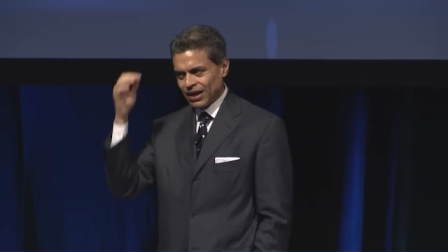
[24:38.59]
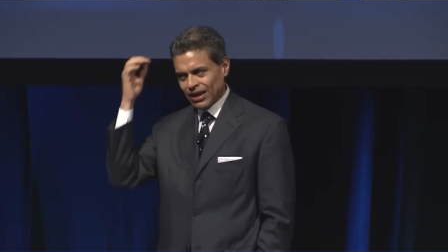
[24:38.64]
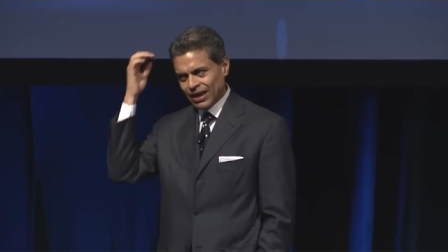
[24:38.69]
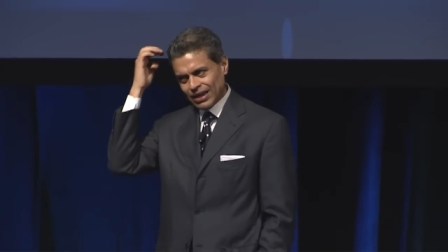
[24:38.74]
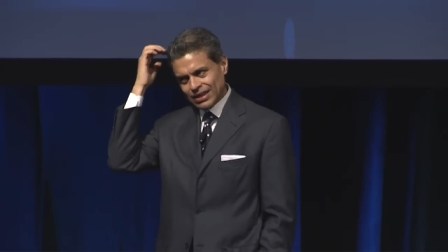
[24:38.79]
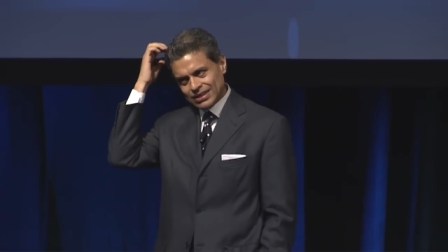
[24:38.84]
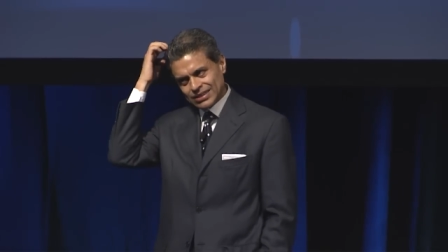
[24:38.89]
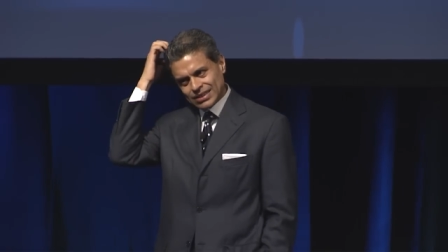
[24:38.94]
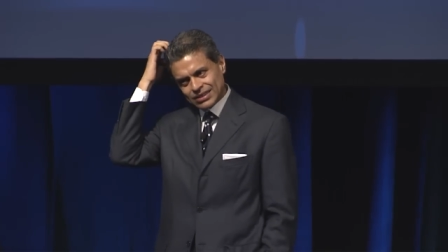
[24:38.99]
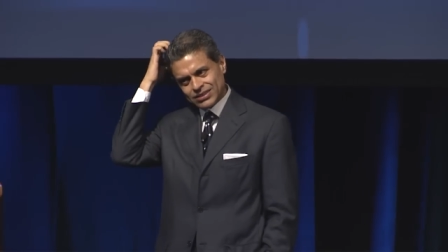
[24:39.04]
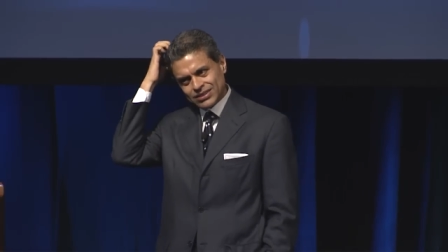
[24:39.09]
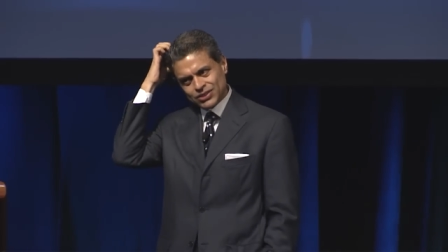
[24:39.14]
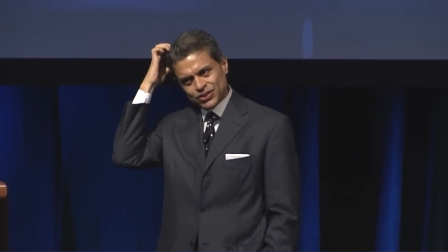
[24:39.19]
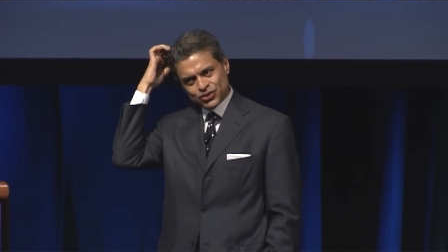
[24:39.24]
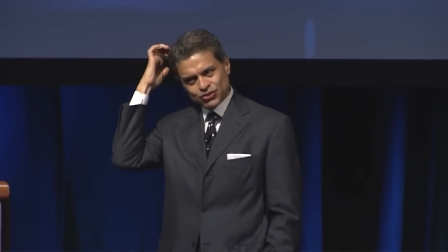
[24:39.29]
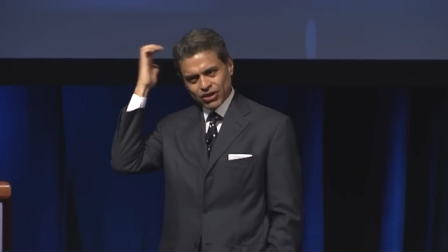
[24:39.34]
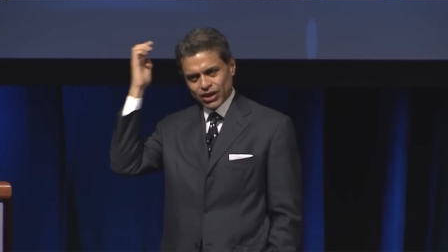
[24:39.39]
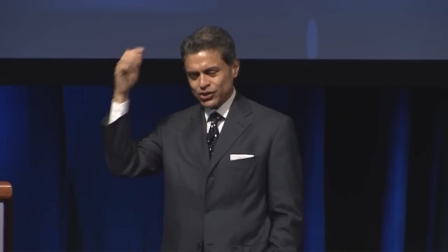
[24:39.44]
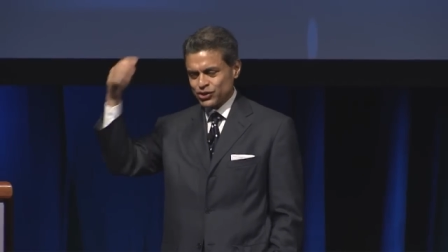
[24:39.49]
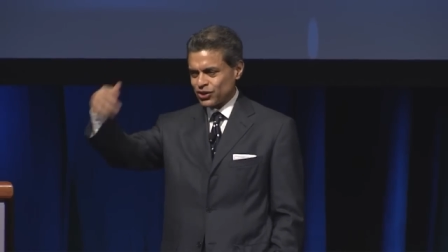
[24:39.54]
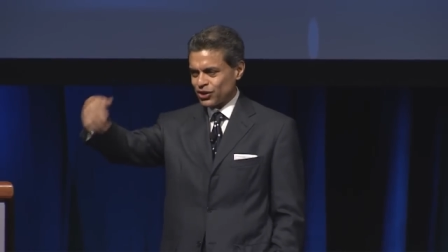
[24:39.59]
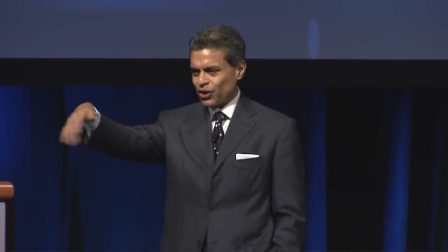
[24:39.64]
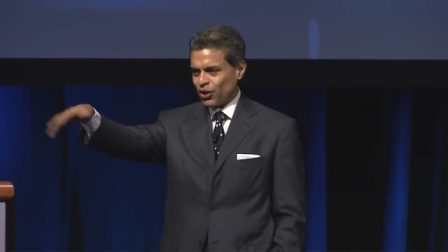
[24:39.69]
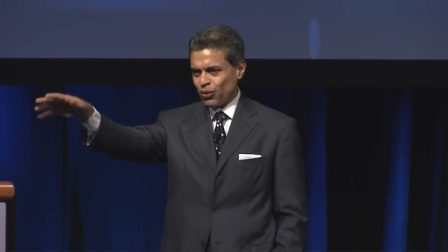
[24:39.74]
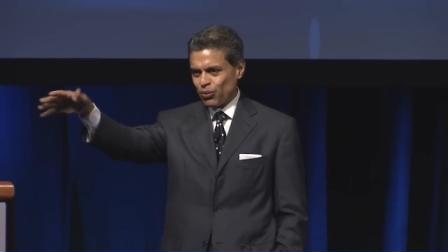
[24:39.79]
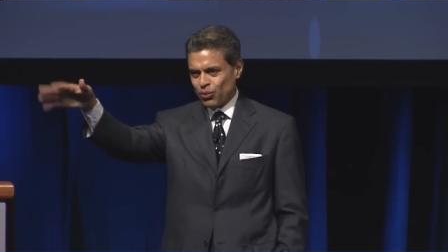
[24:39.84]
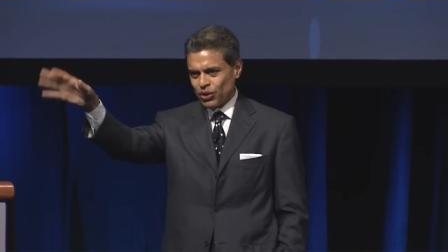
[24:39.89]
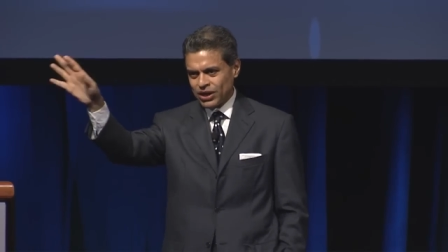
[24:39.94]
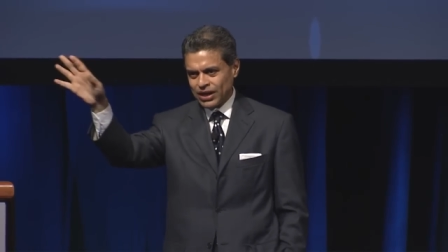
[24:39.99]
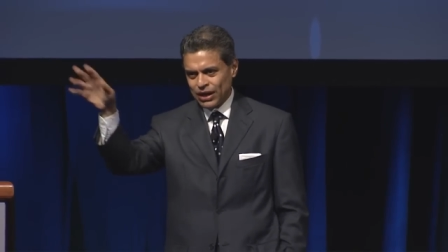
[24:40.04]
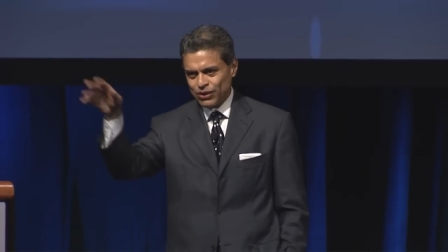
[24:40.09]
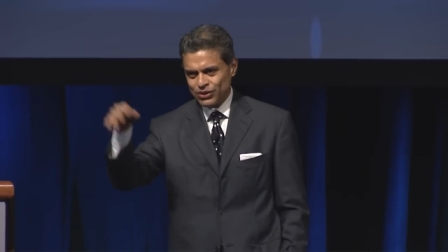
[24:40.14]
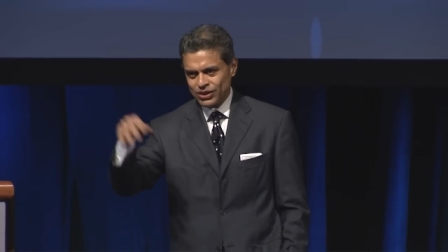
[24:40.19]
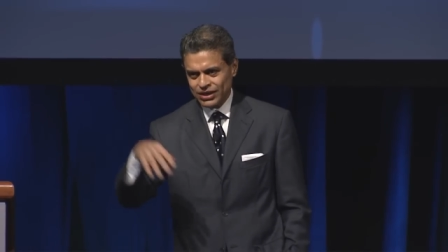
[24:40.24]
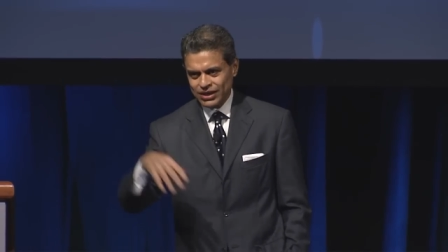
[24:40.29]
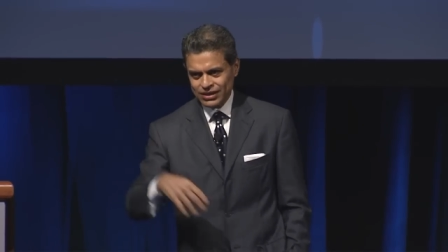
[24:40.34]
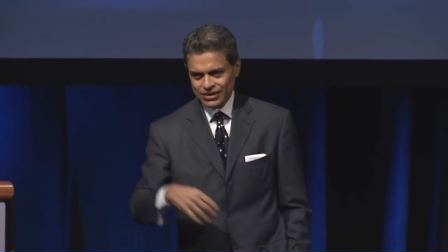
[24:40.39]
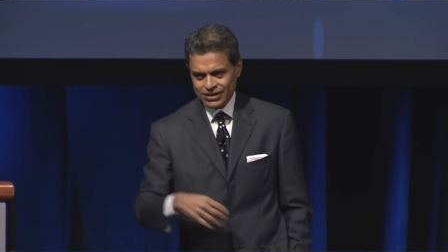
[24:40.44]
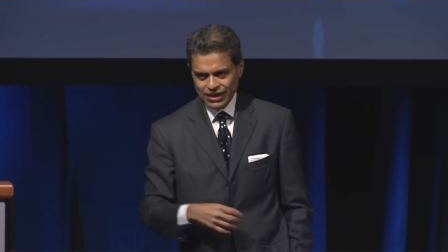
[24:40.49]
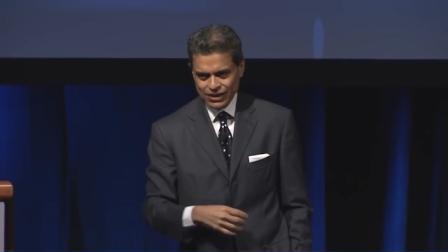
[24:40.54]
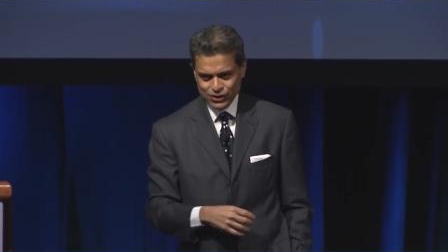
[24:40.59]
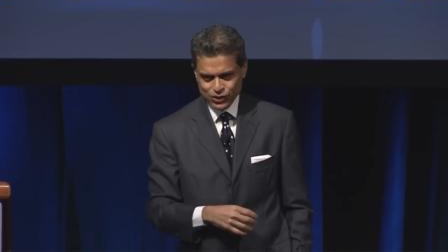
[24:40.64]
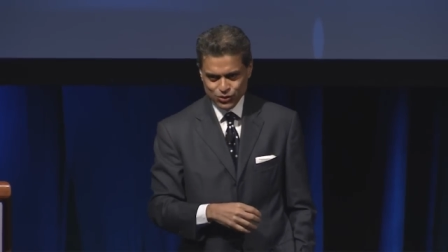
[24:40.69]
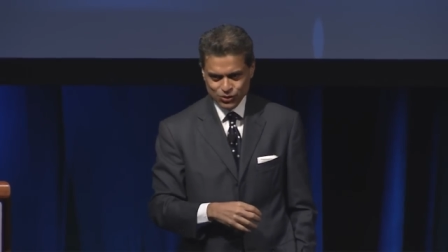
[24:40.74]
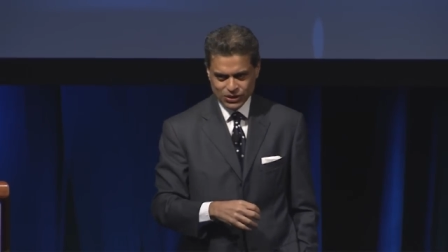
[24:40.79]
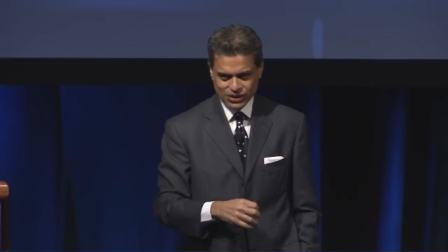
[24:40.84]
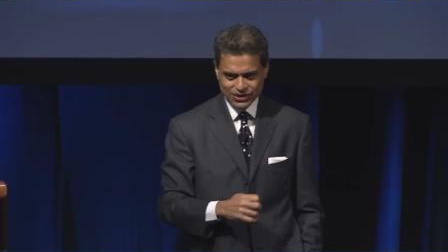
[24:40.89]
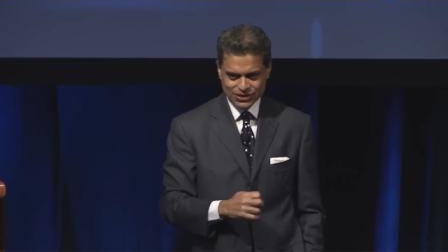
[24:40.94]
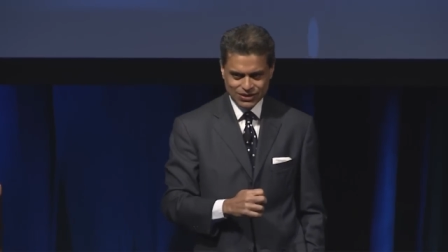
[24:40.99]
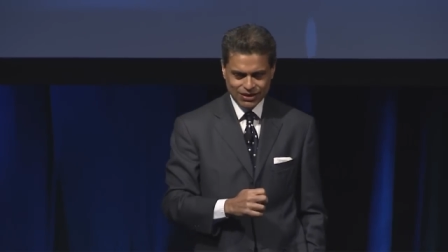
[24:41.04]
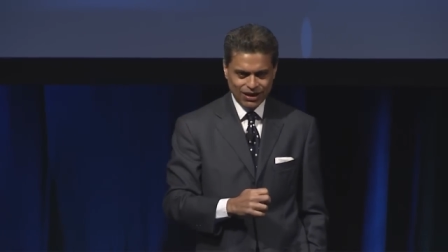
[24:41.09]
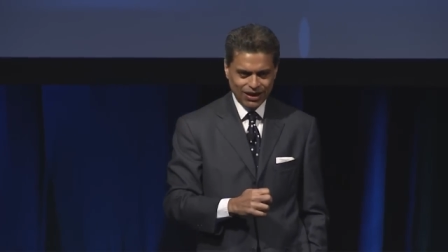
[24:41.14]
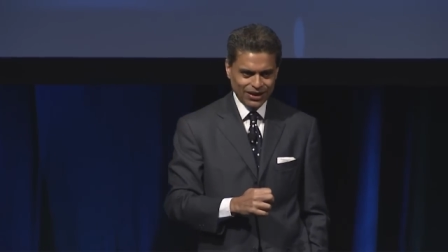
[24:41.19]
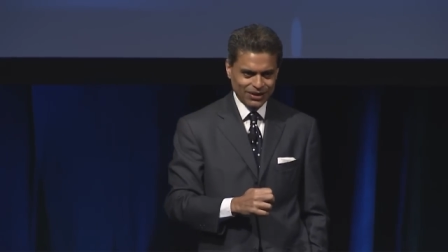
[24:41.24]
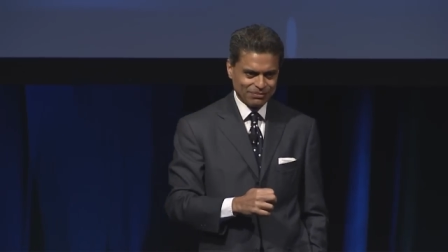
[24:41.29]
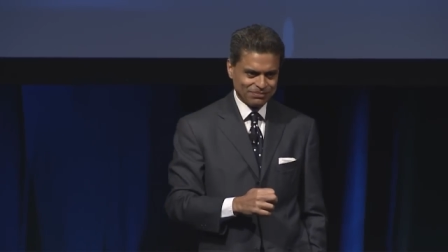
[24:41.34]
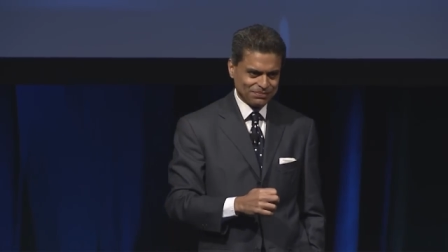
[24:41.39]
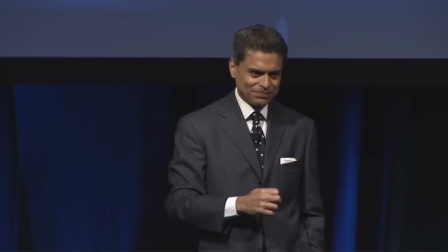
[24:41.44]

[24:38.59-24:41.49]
And he tells his treasurer, go work out the details with this guy.